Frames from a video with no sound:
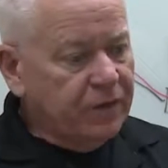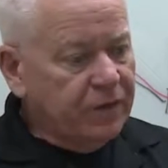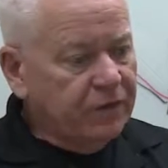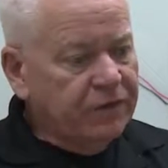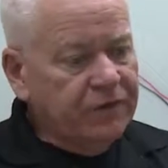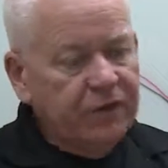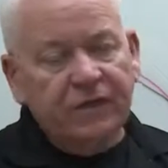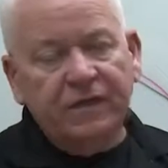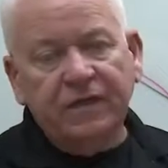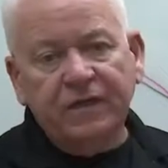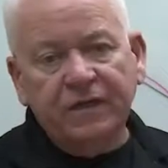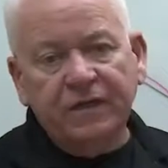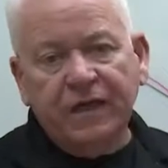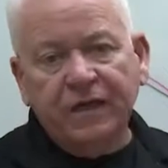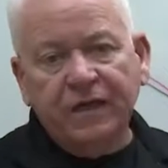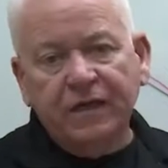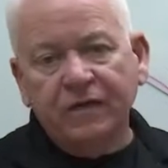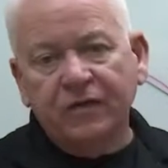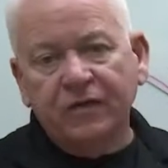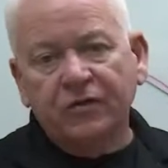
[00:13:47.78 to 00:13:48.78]
sending
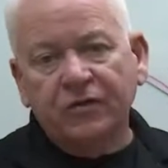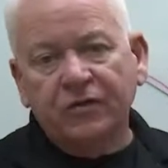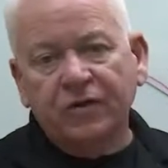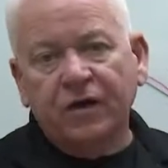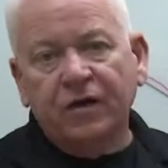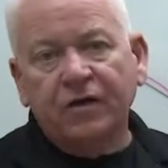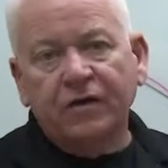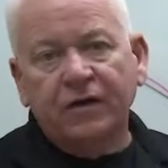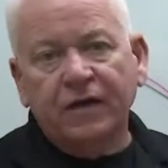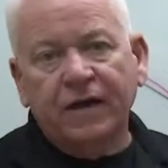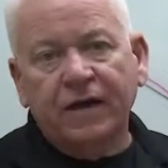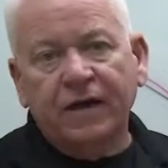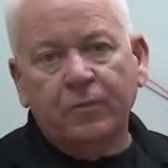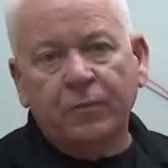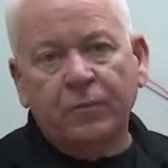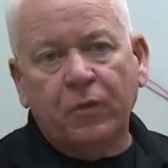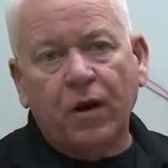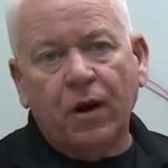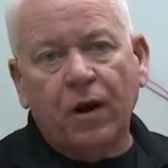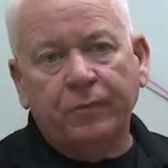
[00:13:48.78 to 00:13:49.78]
data, you're not going to
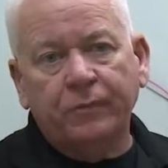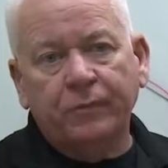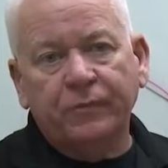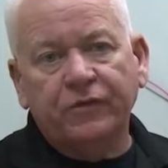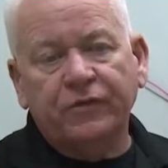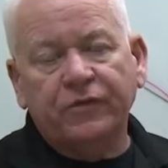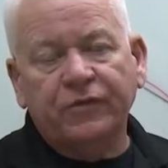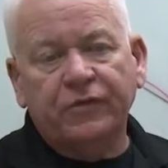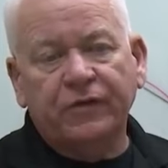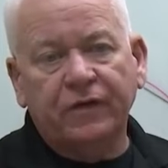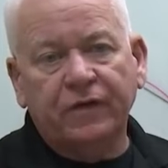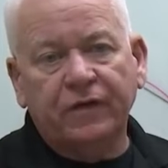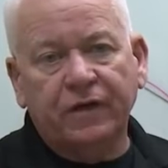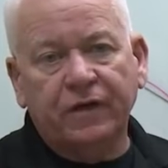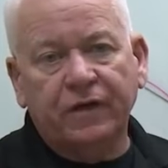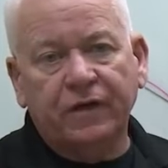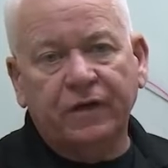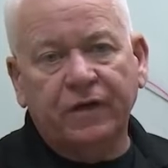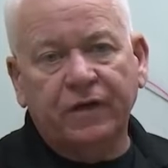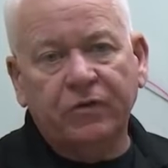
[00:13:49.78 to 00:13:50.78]
have problems
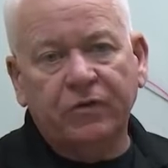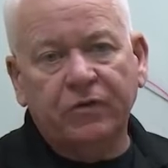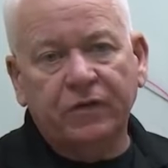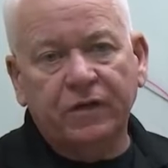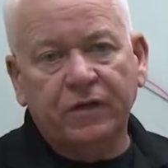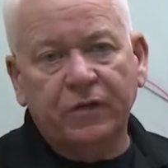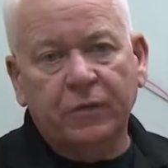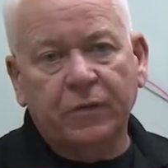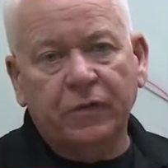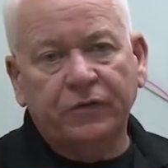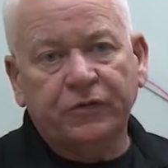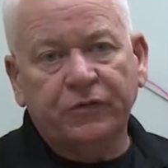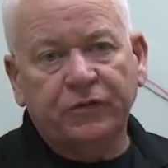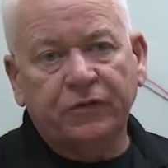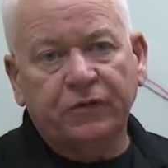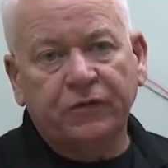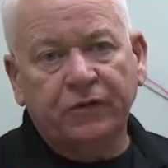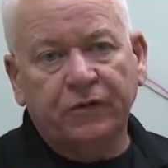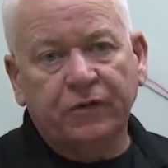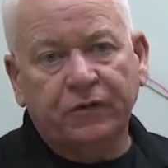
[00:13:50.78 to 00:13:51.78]
hearing the person
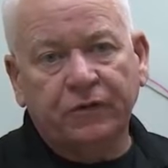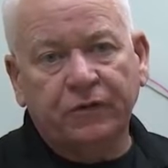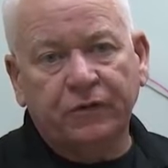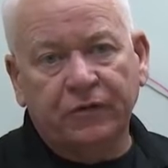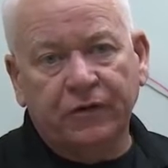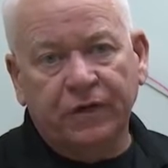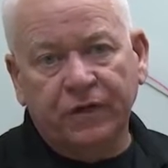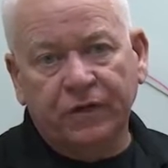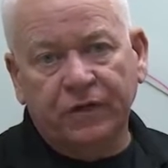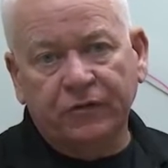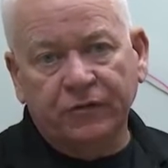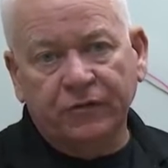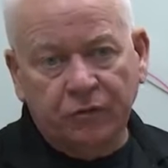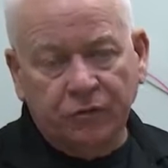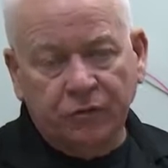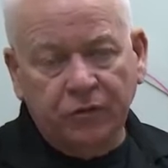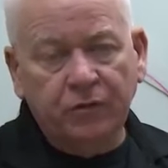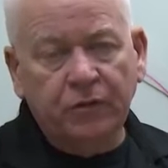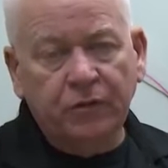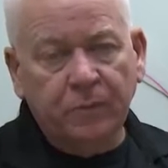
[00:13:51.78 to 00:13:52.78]
on the other end. It's
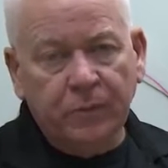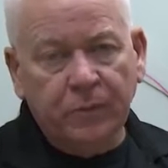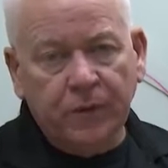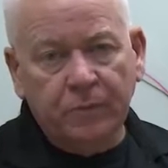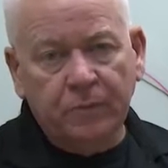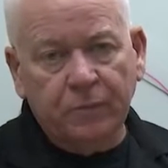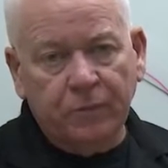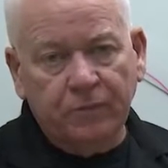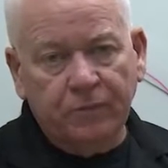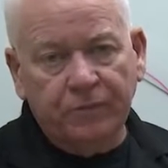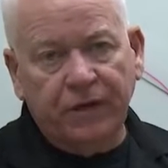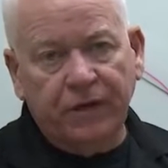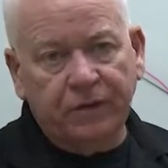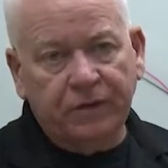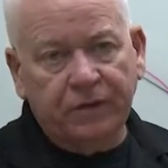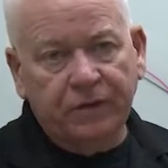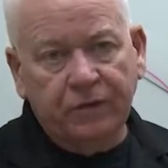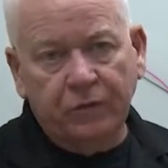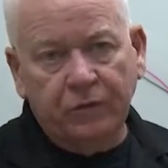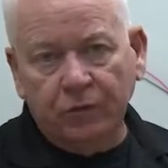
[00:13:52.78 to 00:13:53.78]
really been
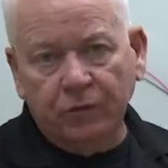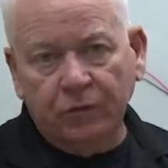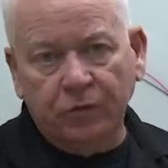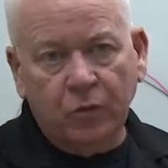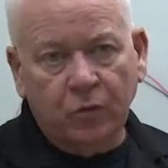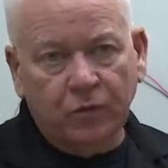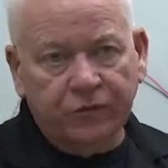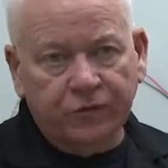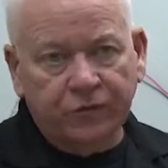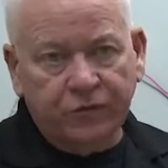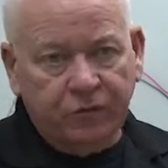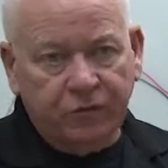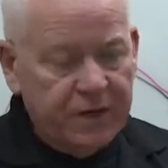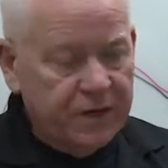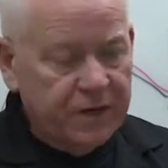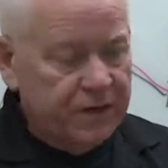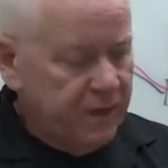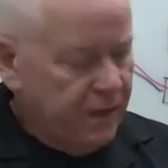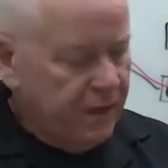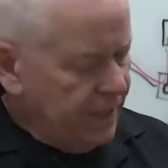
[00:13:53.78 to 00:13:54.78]
perfected. It really works
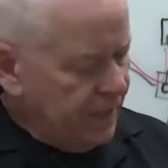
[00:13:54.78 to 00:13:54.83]
great.